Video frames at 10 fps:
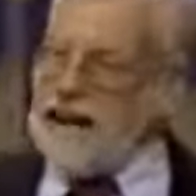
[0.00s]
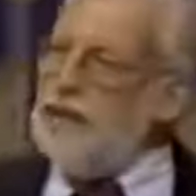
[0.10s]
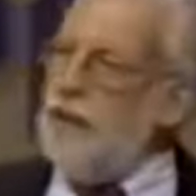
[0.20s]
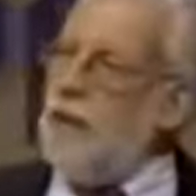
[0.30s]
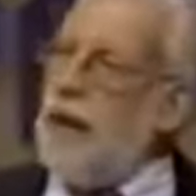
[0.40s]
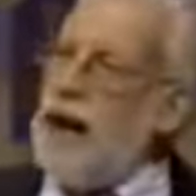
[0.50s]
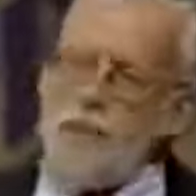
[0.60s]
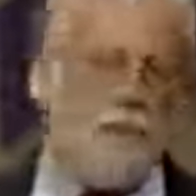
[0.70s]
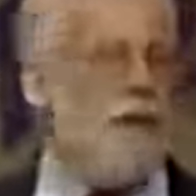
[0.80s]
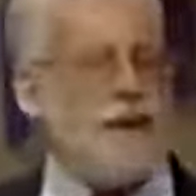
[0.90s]
so what
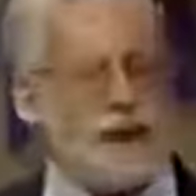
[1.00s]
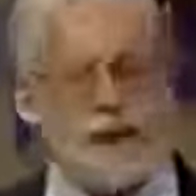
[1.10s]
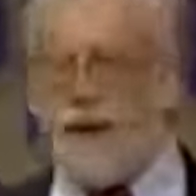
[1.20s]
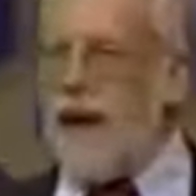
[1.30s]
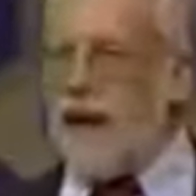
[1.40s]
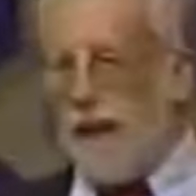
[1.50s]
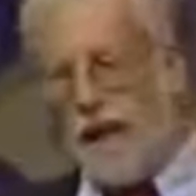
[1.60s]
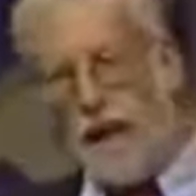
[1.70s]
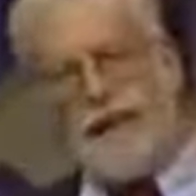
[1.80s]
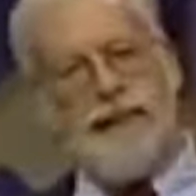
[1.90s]
happened was I thought I'd go
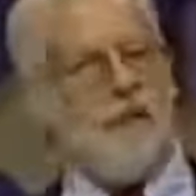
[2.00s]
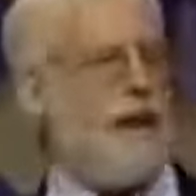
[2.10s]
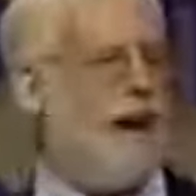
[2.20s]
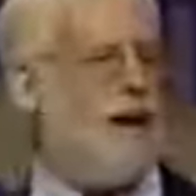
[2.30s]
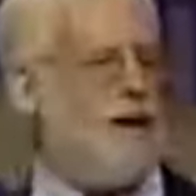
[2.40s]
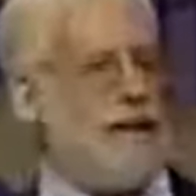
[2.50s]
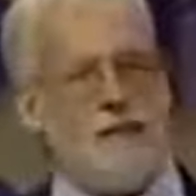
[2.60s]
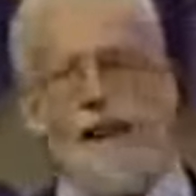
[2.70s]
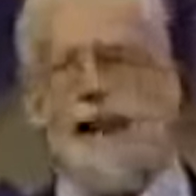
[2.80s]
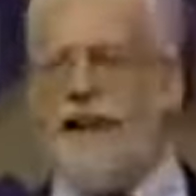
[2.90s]
to that seminar and see
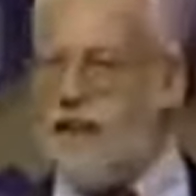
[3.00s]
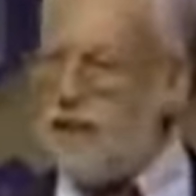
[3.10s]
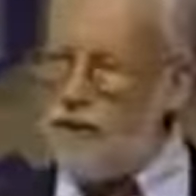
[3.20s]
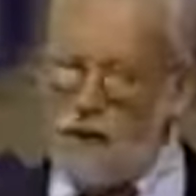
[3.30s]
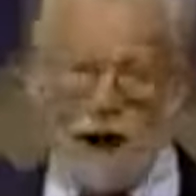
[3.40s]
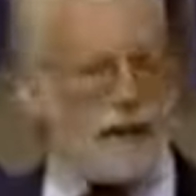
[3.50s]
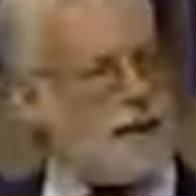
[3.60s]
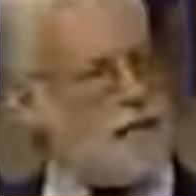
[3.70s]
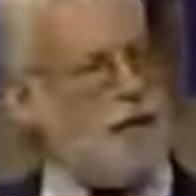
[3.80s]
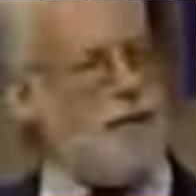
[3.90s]
if I could draw
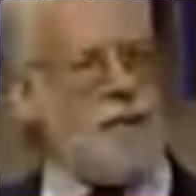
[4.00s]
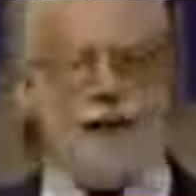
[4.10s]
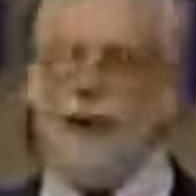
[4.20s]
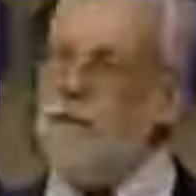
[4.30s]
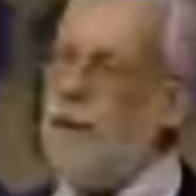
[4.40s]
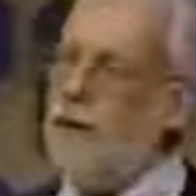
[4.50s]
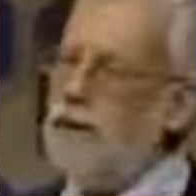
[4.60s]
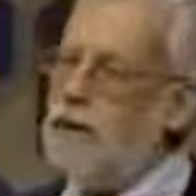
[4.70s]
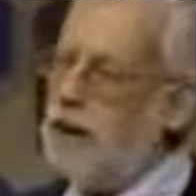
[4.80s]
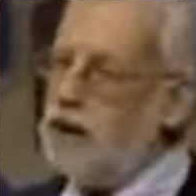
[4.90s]
some people into the
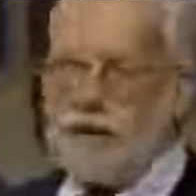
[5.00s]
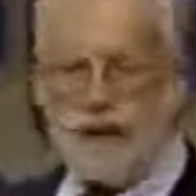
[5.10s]
Mormon church